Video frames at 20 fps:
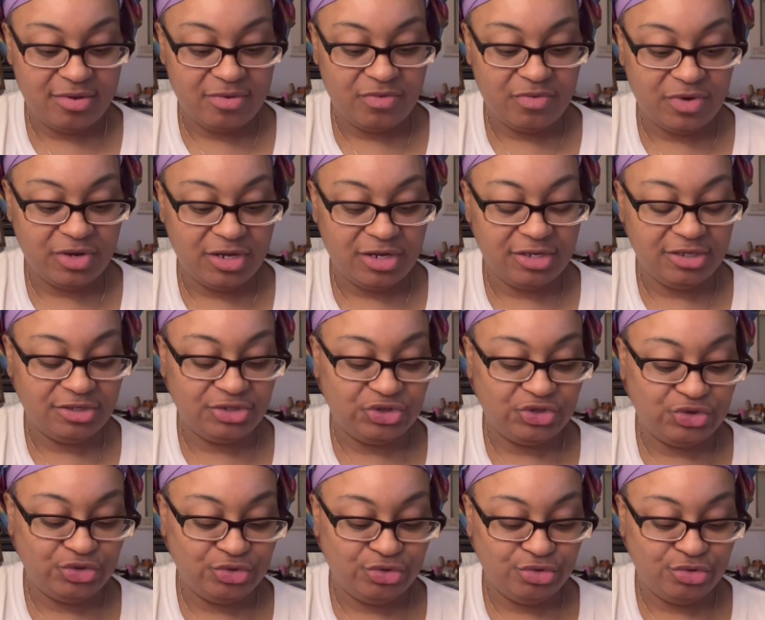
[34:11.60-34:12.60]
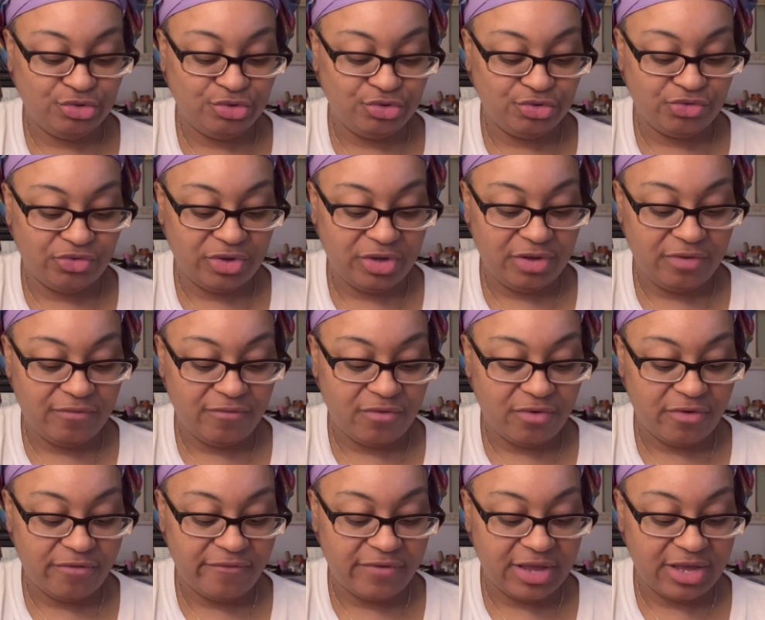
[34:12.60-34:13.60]
one, two, three,
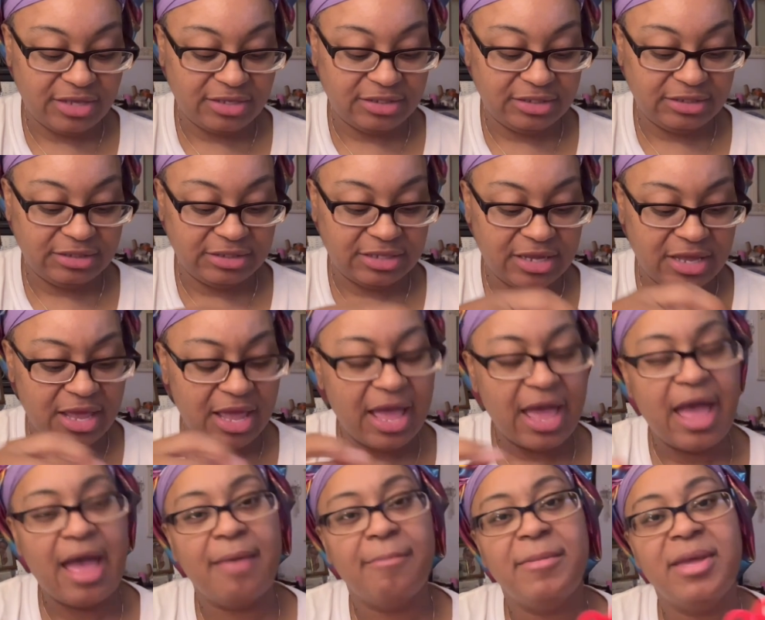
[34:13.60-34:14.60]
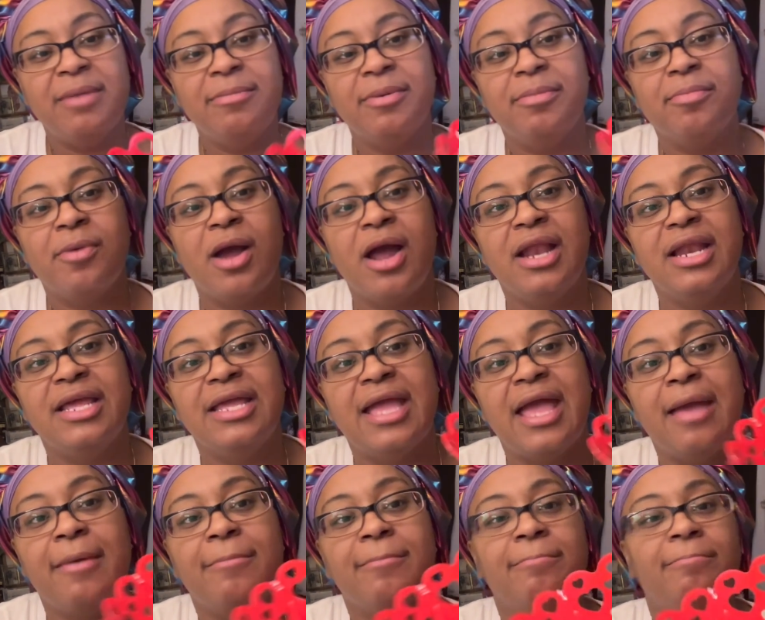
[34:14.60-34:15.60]
four, five, six, I maybe probably
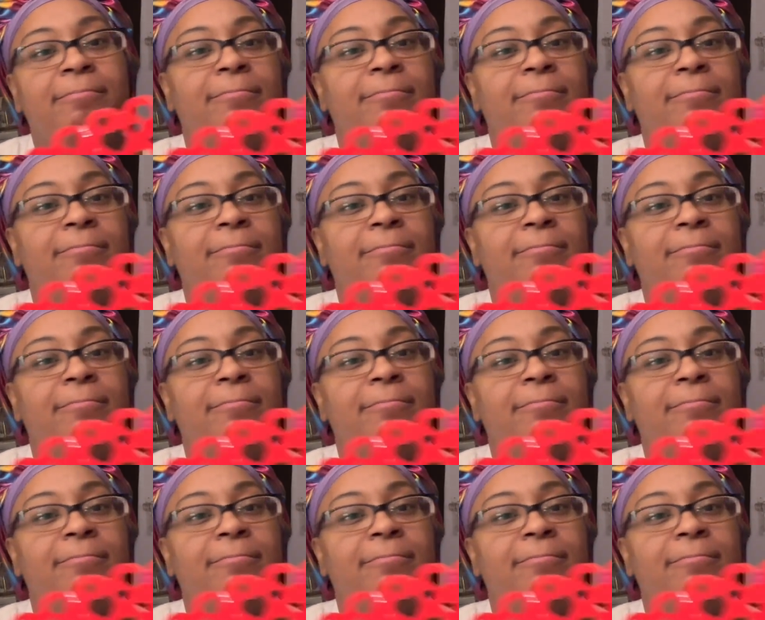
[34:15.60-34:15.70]
got